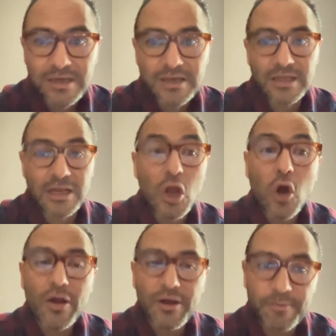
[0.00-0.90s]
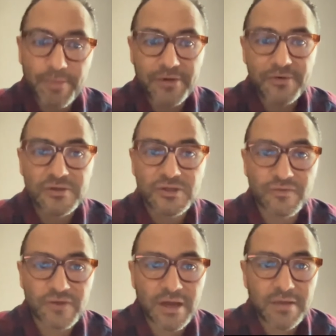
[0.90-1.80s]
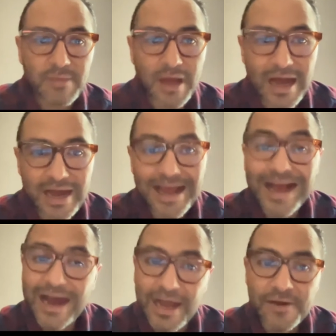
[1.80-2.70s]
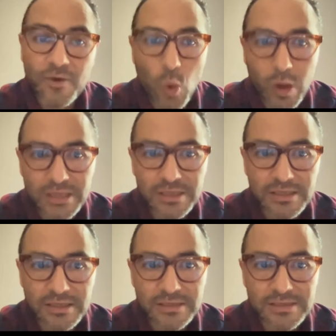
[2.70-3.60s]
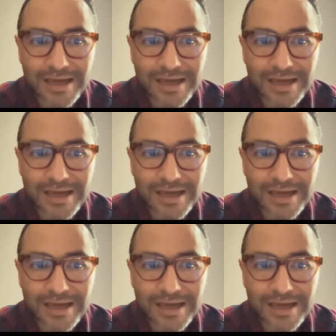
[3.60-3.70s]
in longer periods of time and higher quantities.